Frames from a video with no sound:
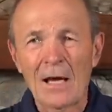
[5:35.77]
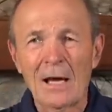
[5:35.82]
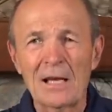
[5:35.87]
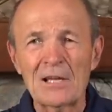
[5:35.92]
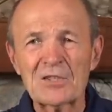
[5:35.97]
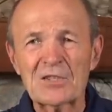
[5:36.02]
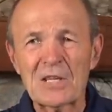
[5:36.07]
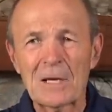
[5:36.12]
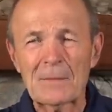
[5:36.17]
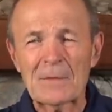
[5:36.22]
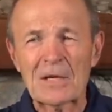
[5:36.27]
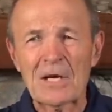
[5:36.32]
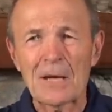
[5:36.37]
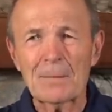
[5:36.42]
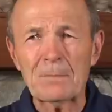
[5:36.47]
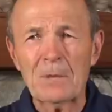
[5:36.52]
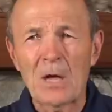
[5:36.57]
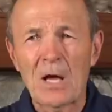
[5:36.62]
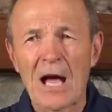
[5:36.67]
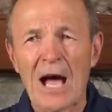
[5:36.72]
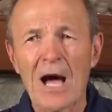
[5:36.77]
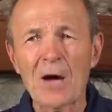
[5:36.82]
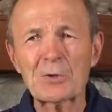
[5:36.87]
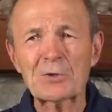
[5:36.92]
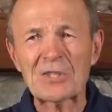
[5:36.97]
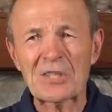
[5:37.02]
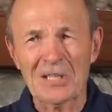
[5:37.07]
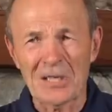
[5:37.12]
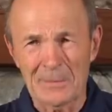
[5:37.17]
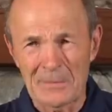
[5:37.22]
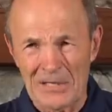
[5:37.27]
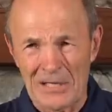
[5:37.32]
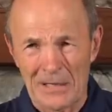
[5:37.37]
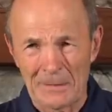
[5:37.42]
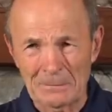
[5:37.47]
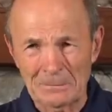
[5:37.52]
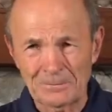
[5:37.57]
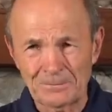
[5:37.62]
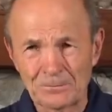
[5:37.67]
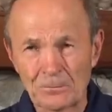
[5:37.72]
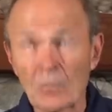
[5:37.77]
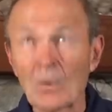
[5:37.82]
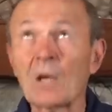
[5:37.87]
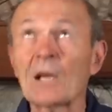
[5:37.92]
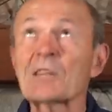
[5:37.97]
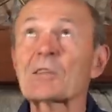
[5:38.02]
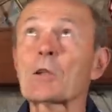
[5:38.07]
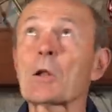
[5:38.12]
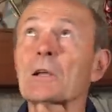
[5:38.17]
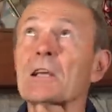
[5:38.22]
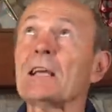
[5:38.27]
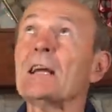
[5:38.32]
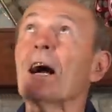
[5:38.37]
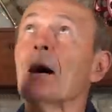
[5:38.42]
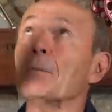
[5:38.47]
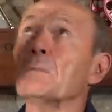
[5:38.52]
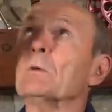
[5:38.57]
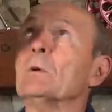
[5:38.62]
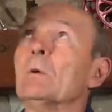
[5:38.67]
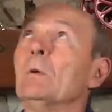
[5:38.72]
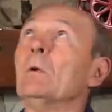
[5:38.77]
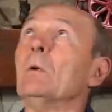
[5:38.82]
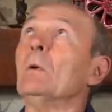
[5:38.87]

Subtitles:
And he's coming up. How is he coming up? He's looking up.